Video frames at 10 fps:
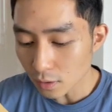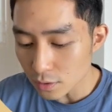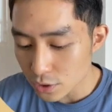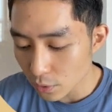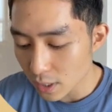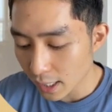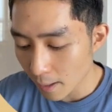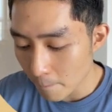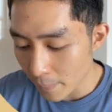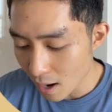so the
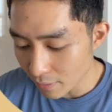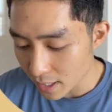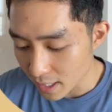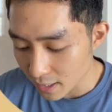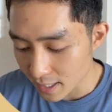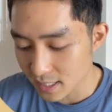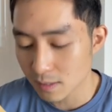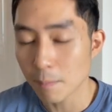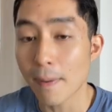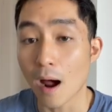compounding is
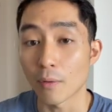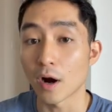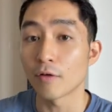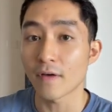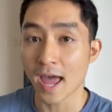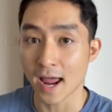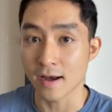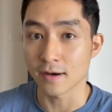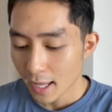the power of n.